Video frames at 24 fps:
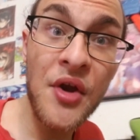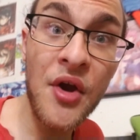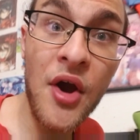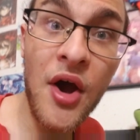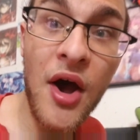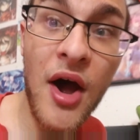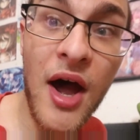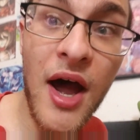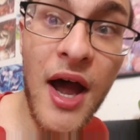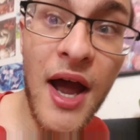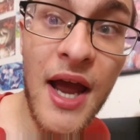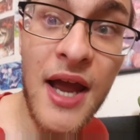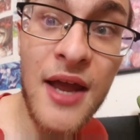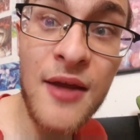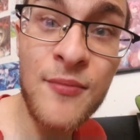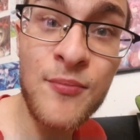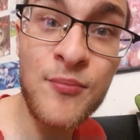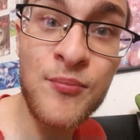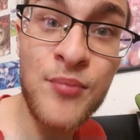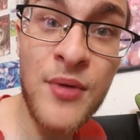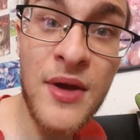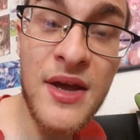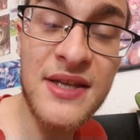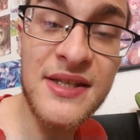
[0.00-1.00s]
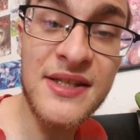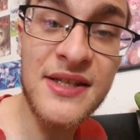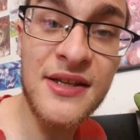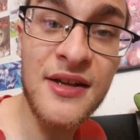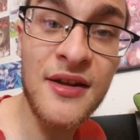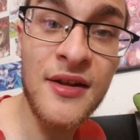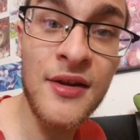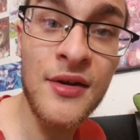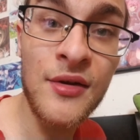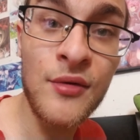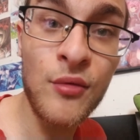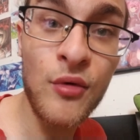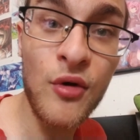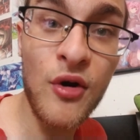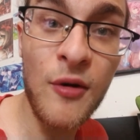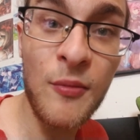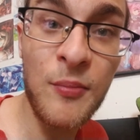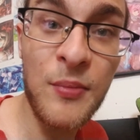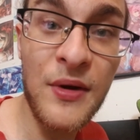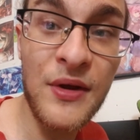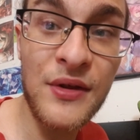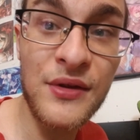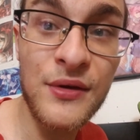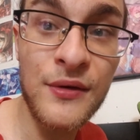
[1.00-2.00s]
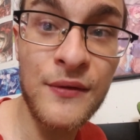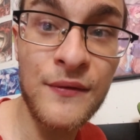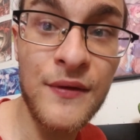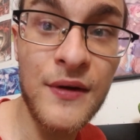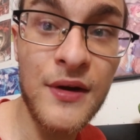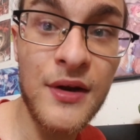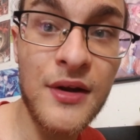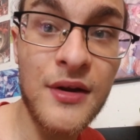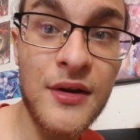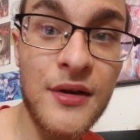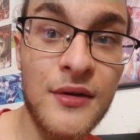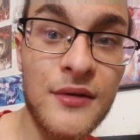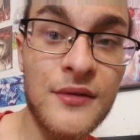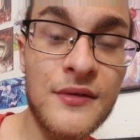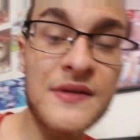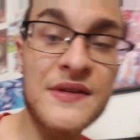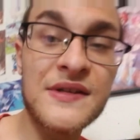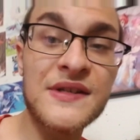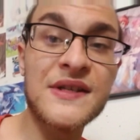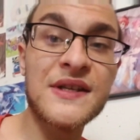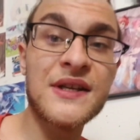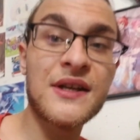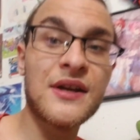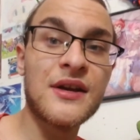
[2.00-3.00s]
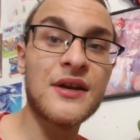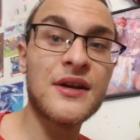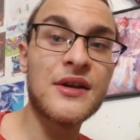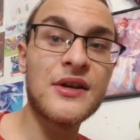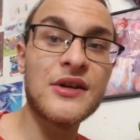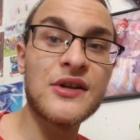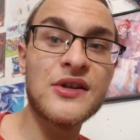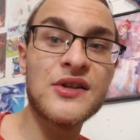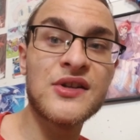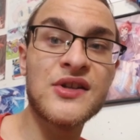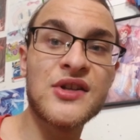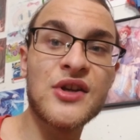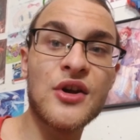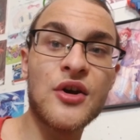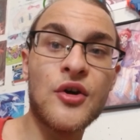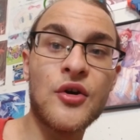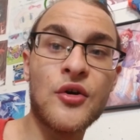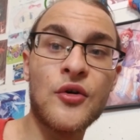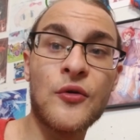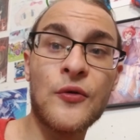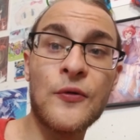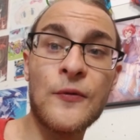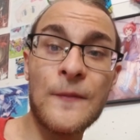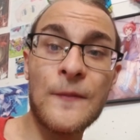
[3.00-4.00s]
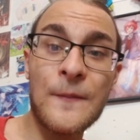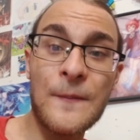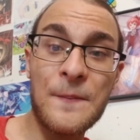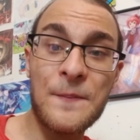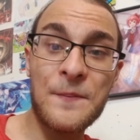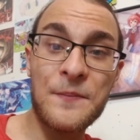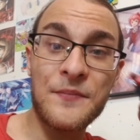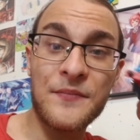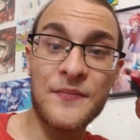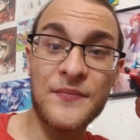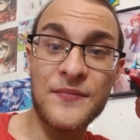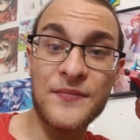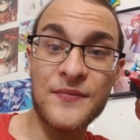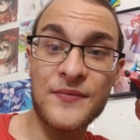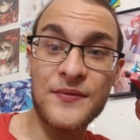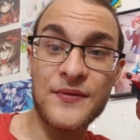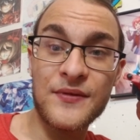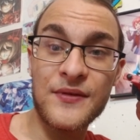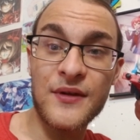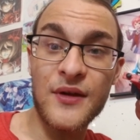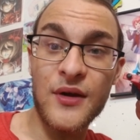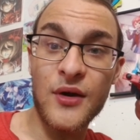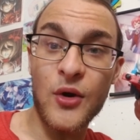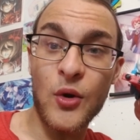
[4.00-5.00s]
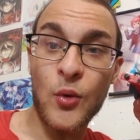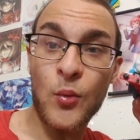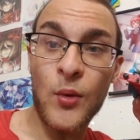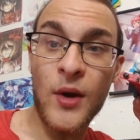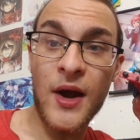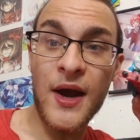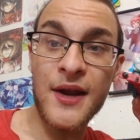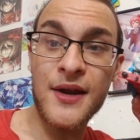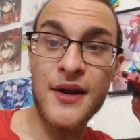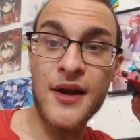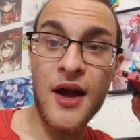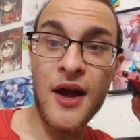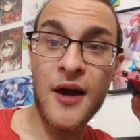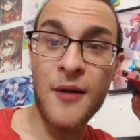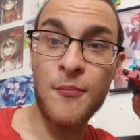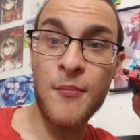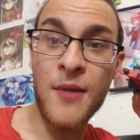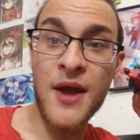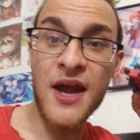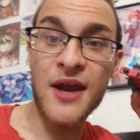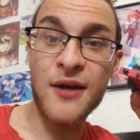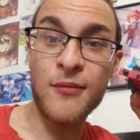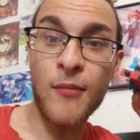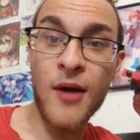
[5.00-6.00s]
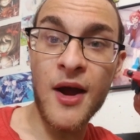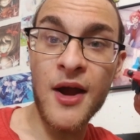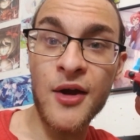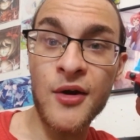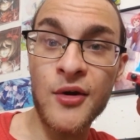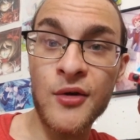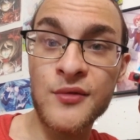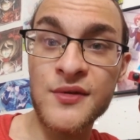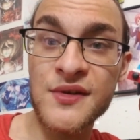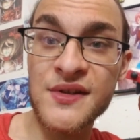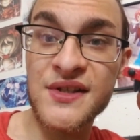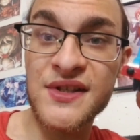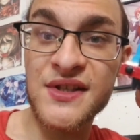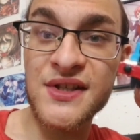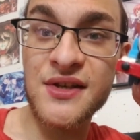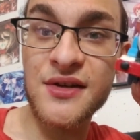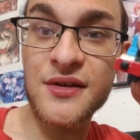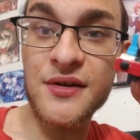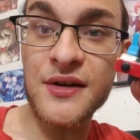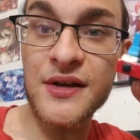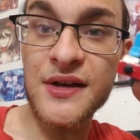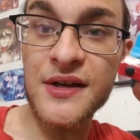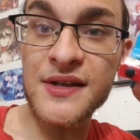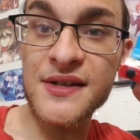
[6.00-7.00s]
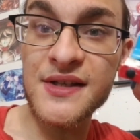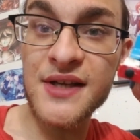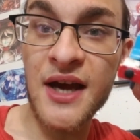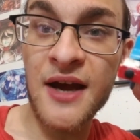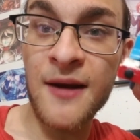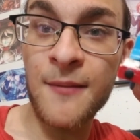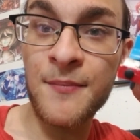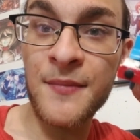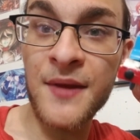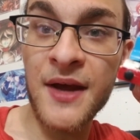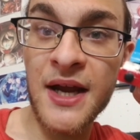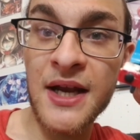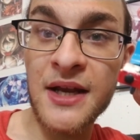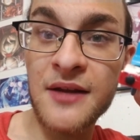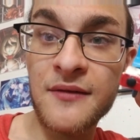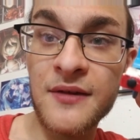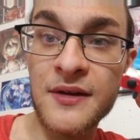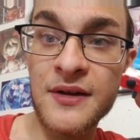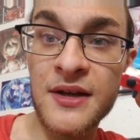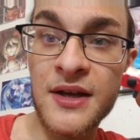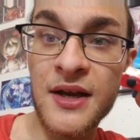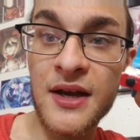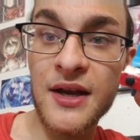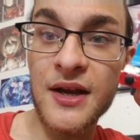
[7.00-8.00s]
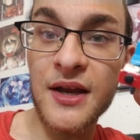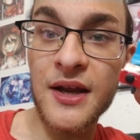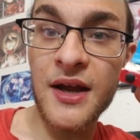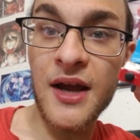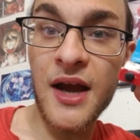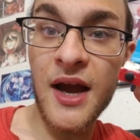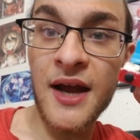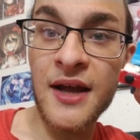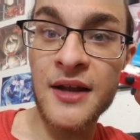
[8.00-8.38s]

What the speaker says: I basically grew up on their videos. So, why not make my own series? I'm not even kidding. I